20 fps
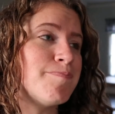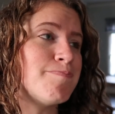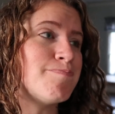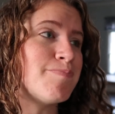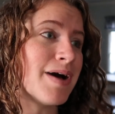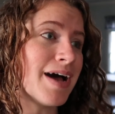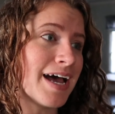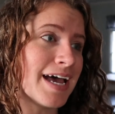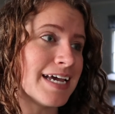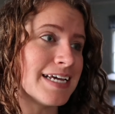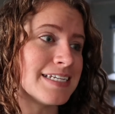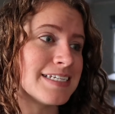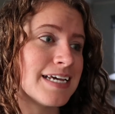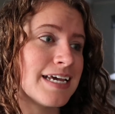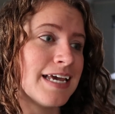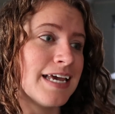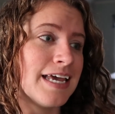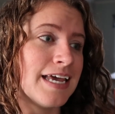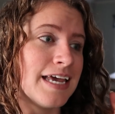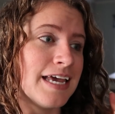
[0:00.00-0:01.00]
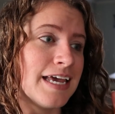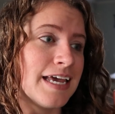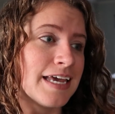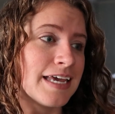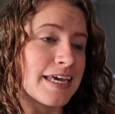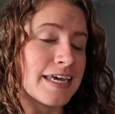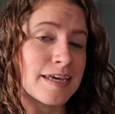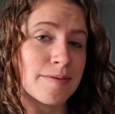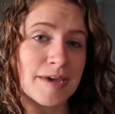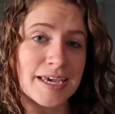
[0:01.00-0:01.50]
But
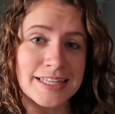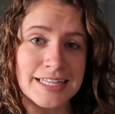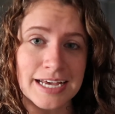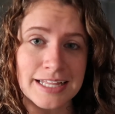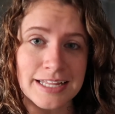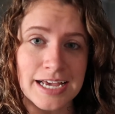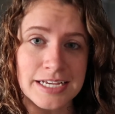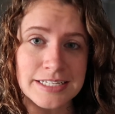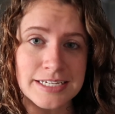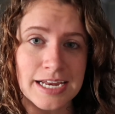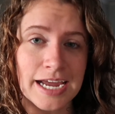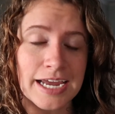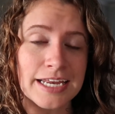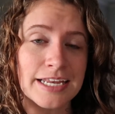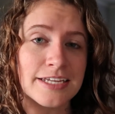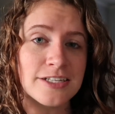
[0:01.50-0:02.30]
he made that last night.